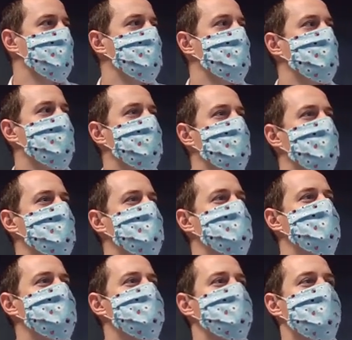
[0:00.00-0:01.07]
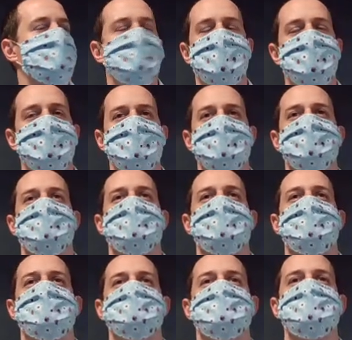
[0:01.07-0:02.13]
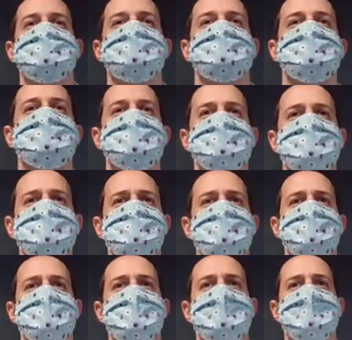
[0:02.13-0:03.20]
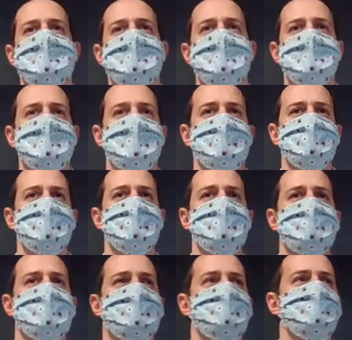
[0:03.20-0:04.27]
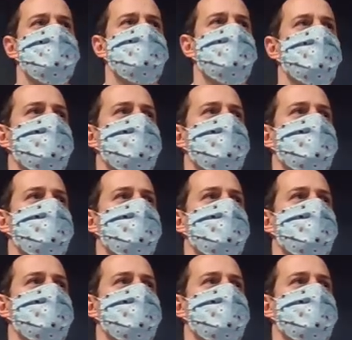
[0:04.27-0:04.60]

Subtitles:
own the moral argument for God's existence. Are there any comments or